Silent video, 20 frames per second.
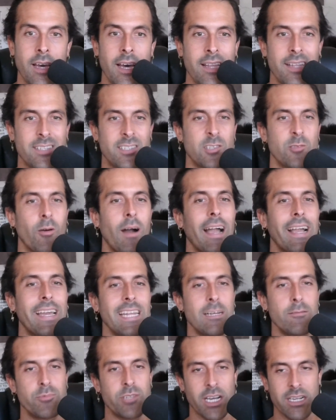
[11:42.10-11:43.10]
This is why I
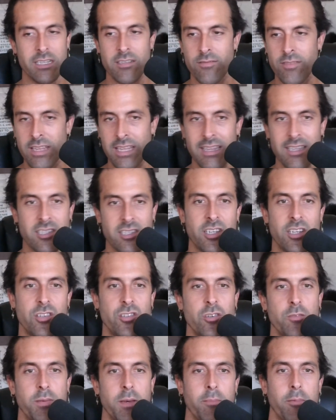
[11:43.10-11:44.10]
can objectively listen to
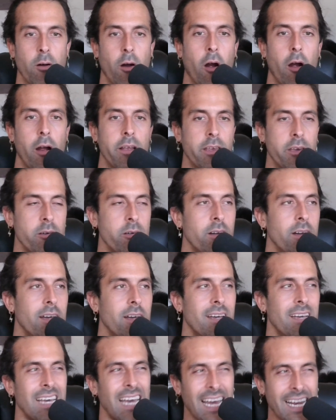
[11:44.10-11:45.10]
two people argue
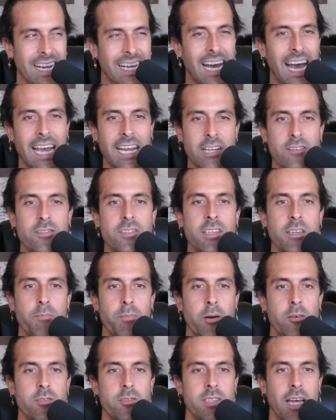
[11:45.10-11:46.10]
and kind of see
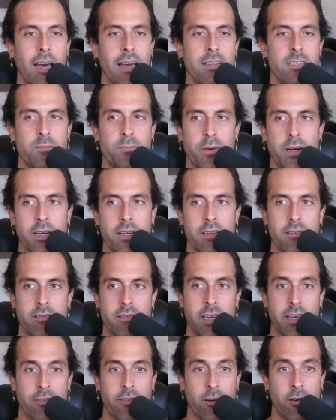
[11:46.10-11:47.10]
both sides, but
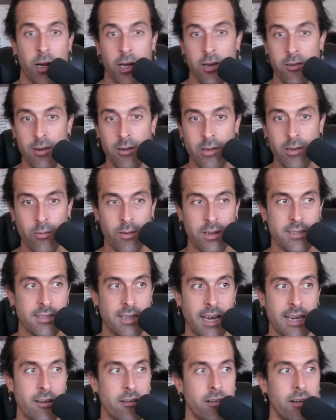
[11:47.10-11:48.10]
either agree with one
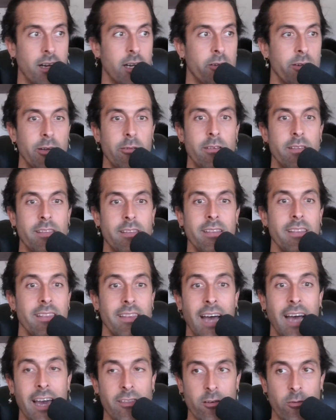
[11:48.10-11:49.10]
side or agree with
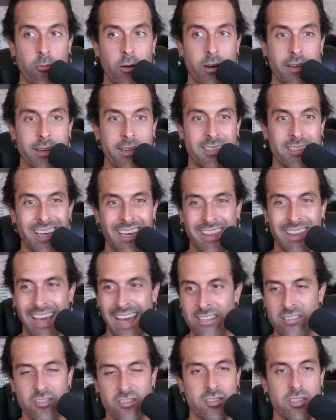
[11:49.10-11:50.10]
neither one and say the
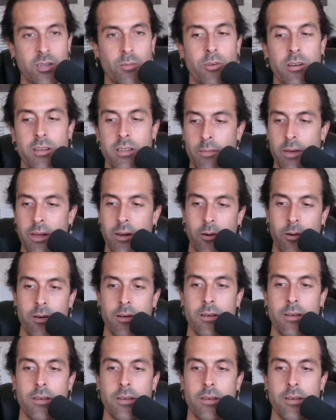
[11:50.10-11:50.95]
answer is somewhere in the middle.